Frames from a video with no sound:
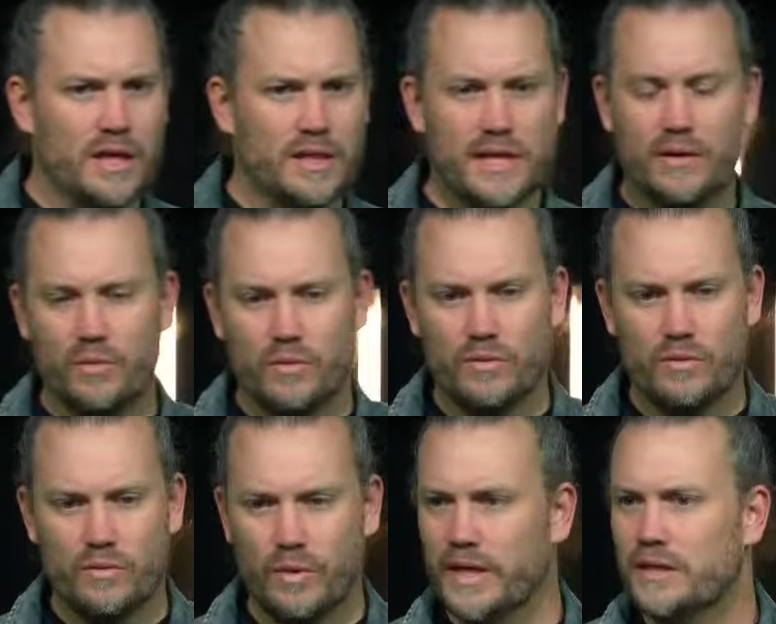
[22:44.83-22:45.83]
Is that
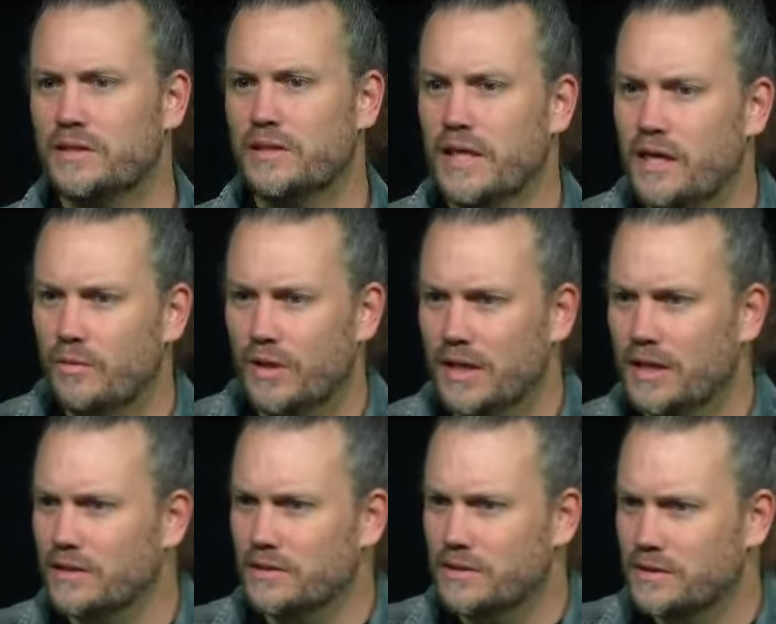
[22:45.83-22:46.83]
weird to anyone
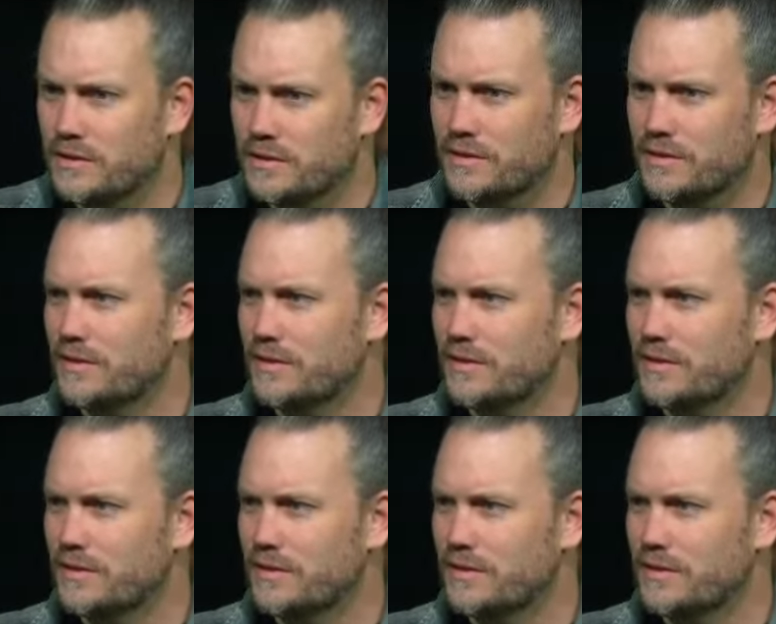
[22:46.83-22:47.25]
else?